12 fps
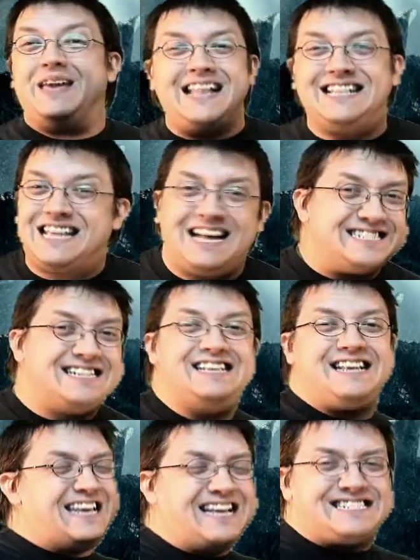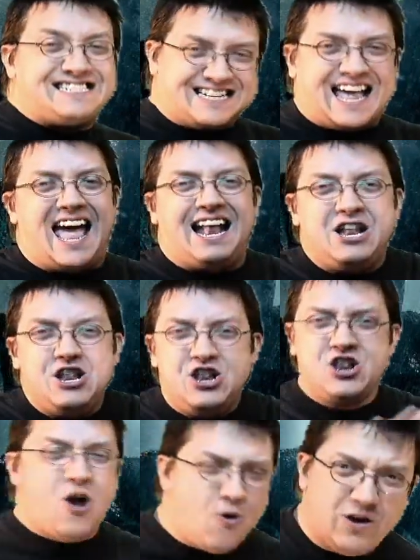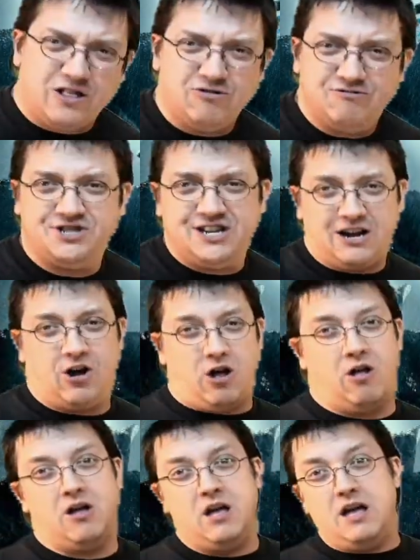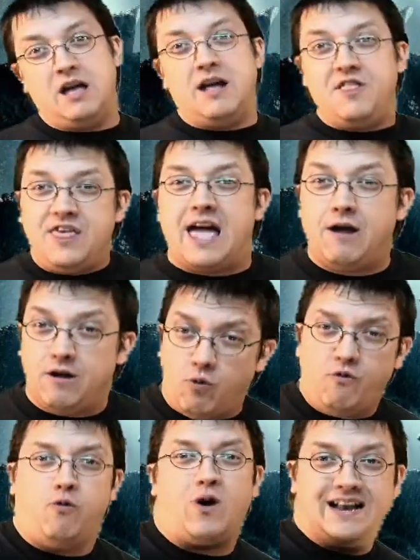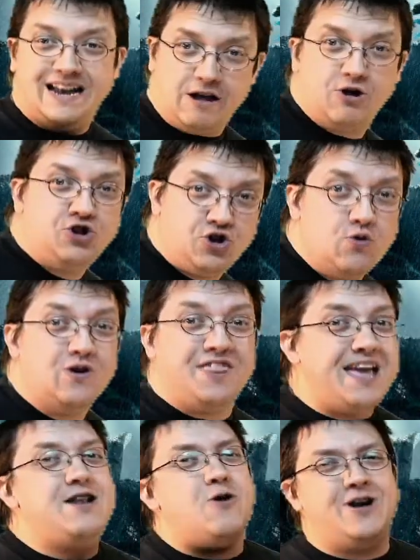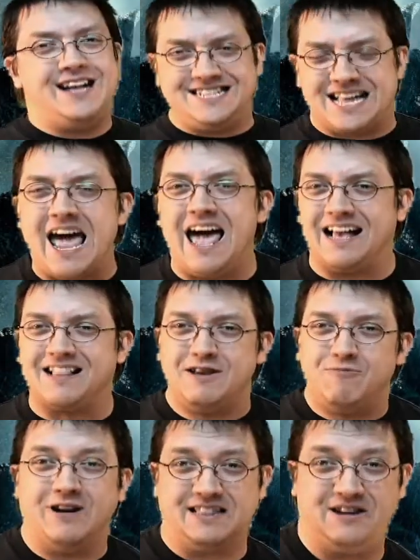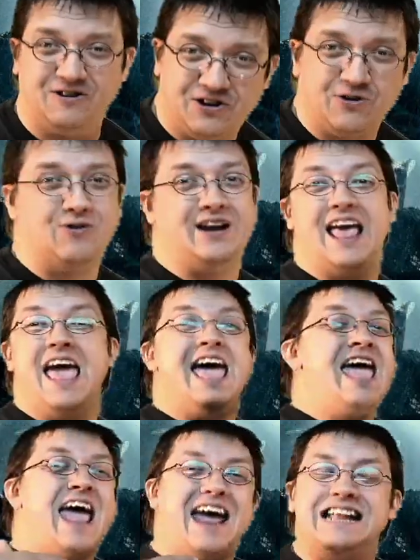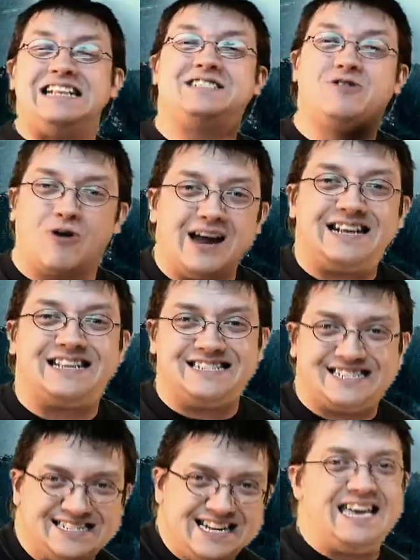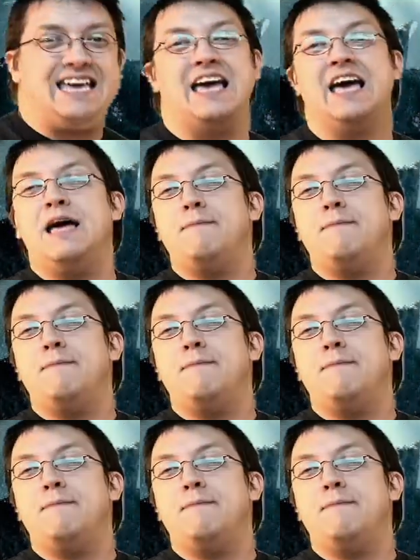It's got no illusion at all that of what they're doing. They know exactly what they're doing. And it's great to see.